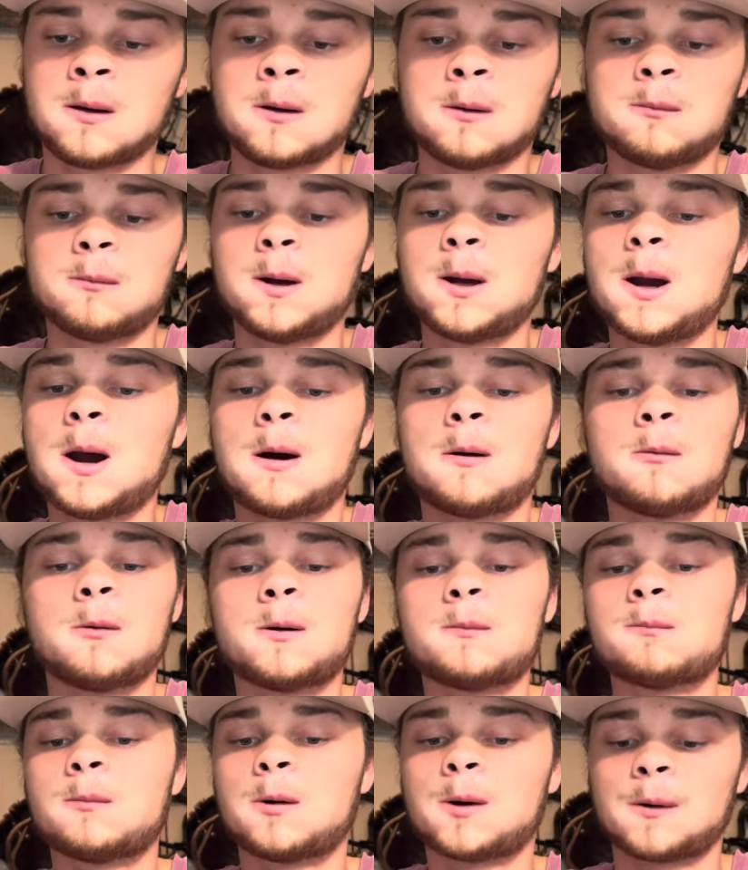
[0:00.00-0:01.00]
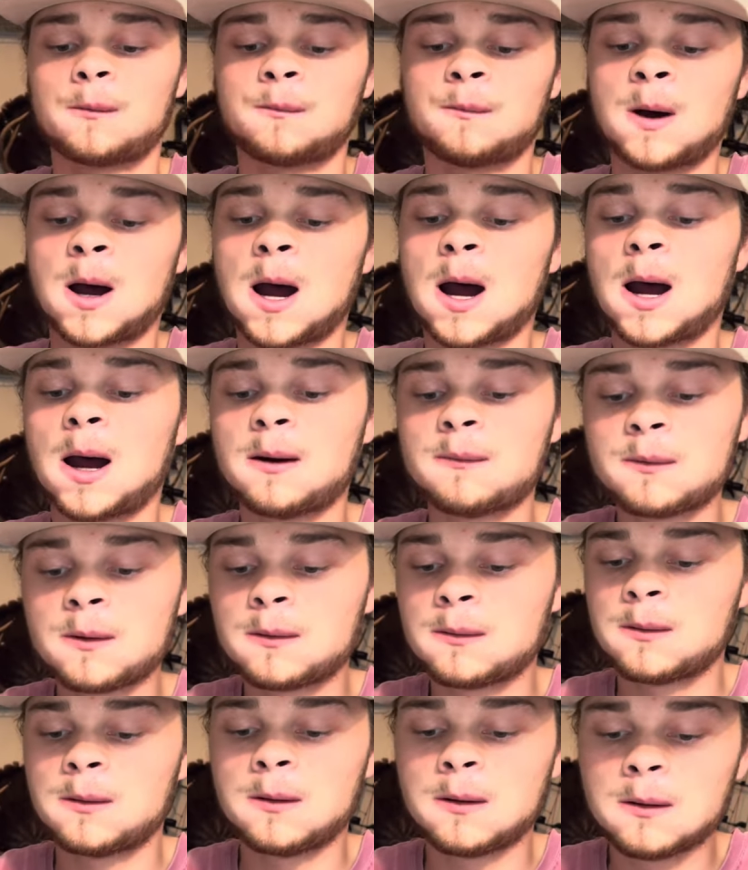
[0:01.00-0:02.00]
We got one more. Five,
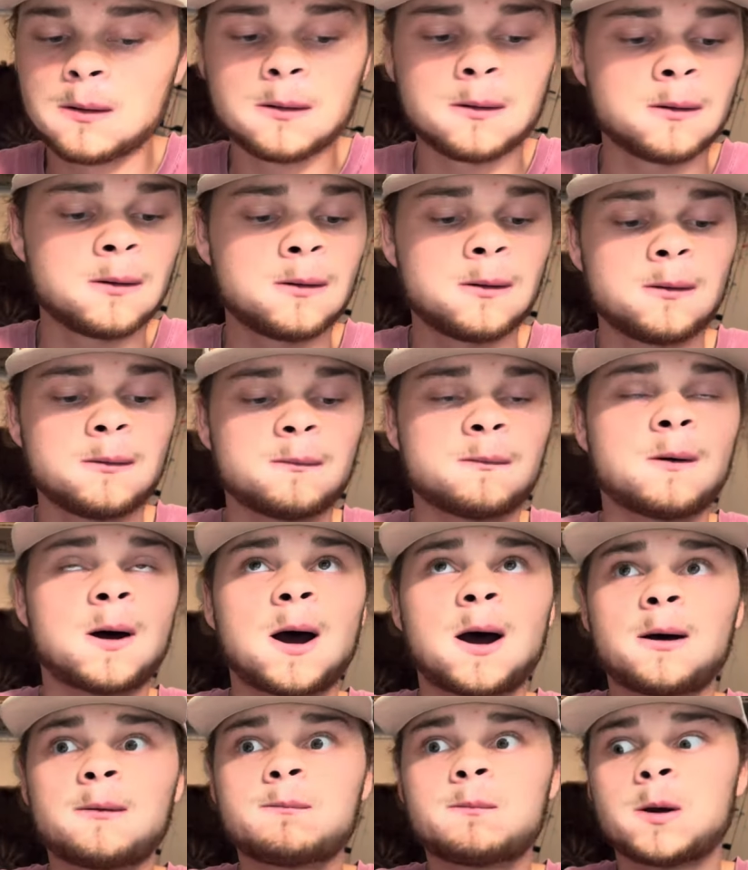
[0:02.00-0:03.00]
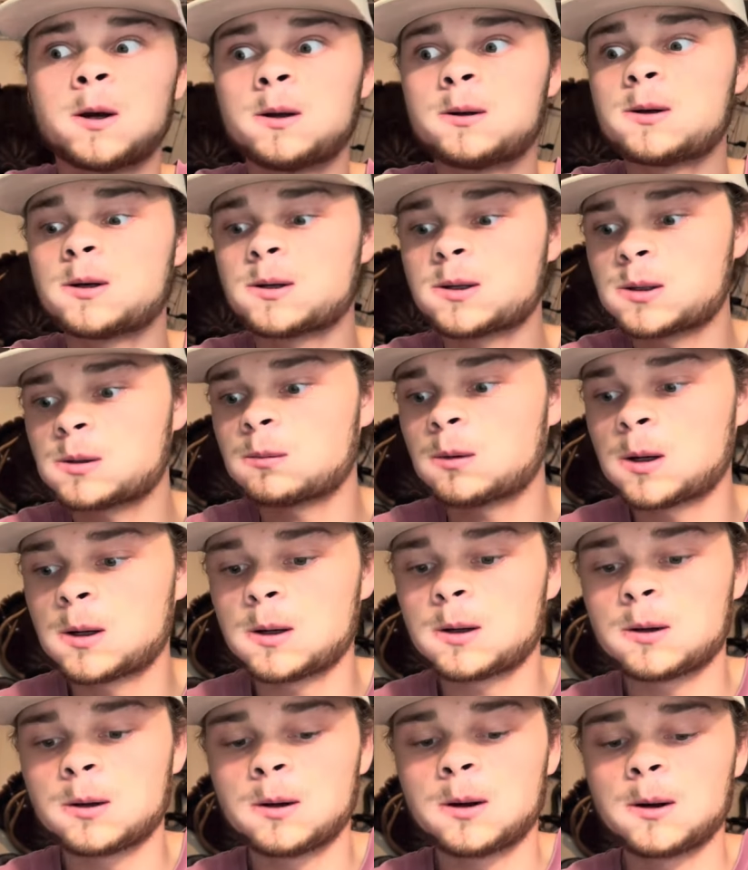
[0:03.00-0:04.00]
five pinches is what
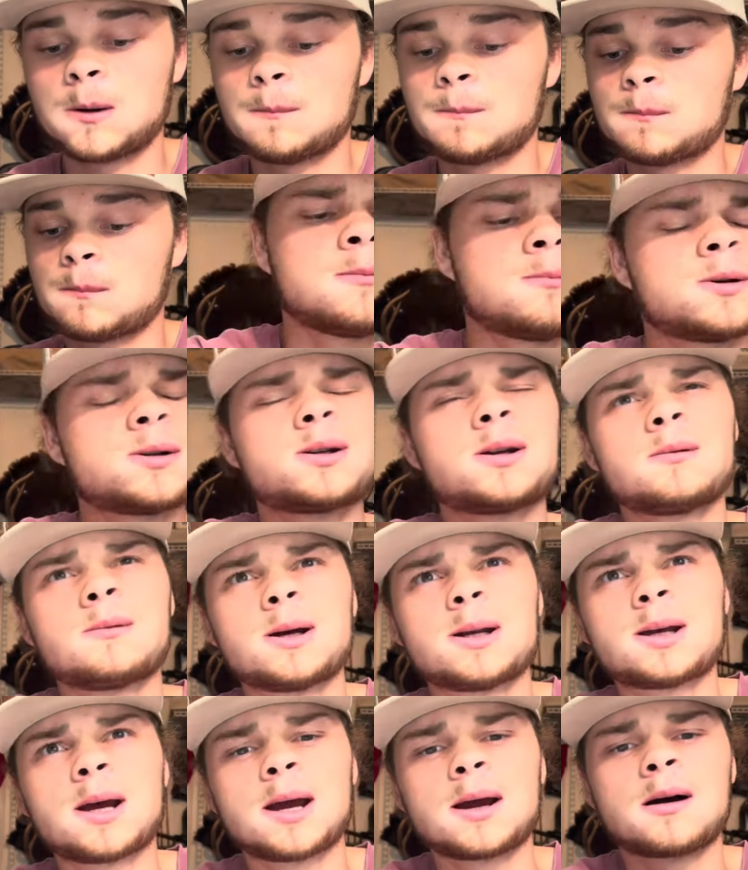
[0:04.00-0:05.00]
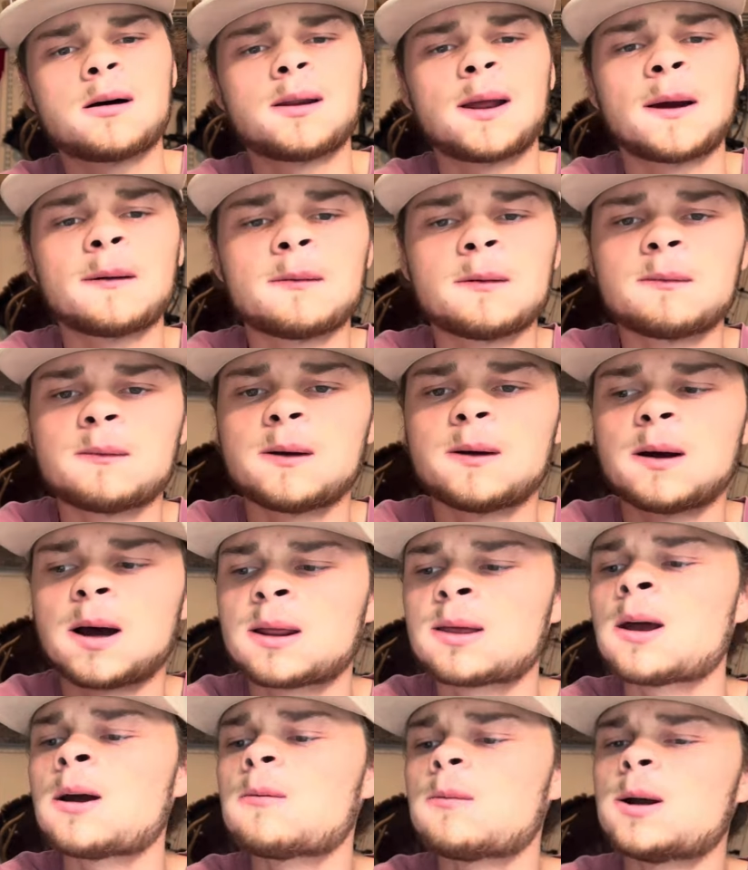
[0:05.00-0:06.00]
it took. How much did we take on that review? I
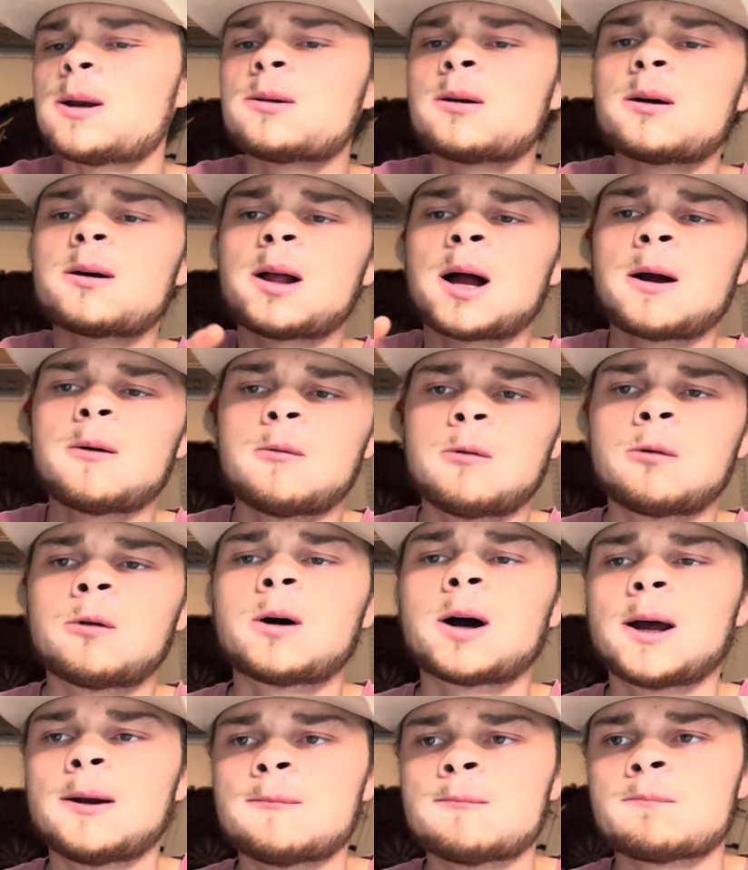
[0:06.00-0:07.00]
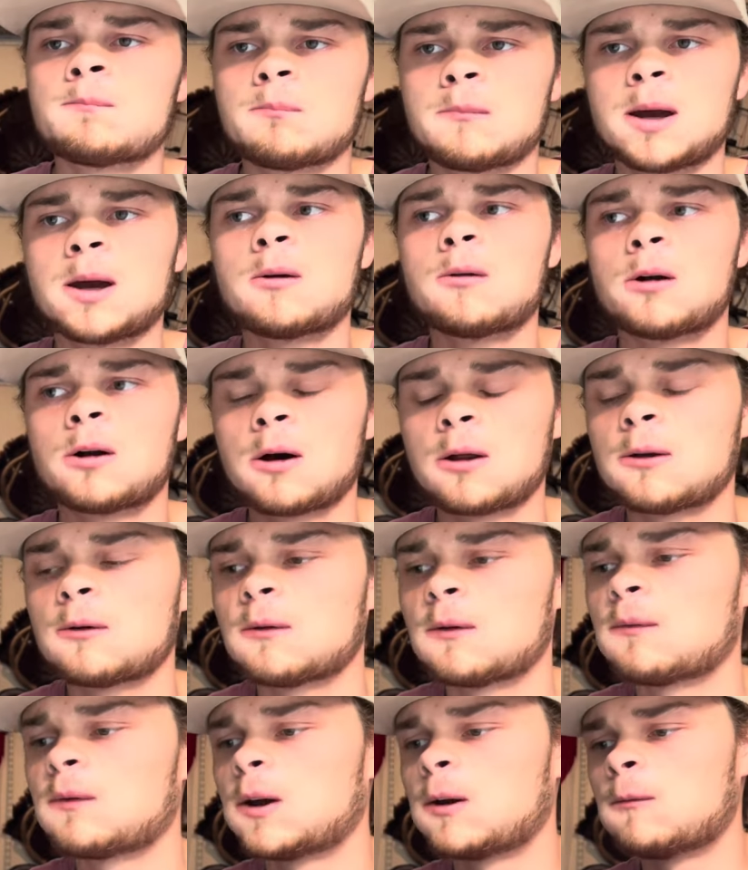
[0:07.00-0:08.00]
think we took like one big one on the
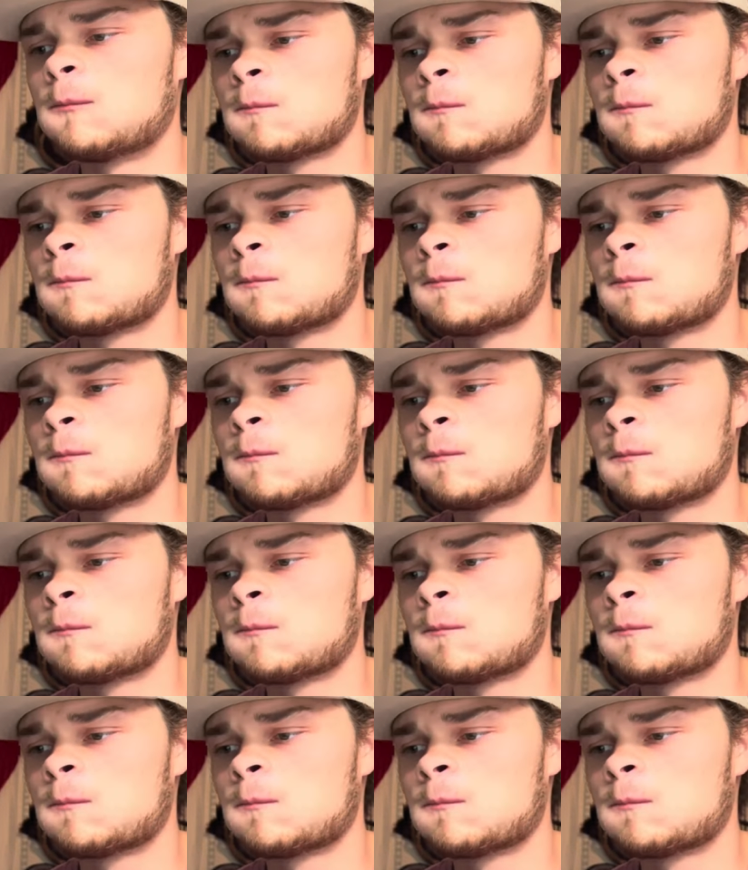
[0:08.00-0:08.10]
review.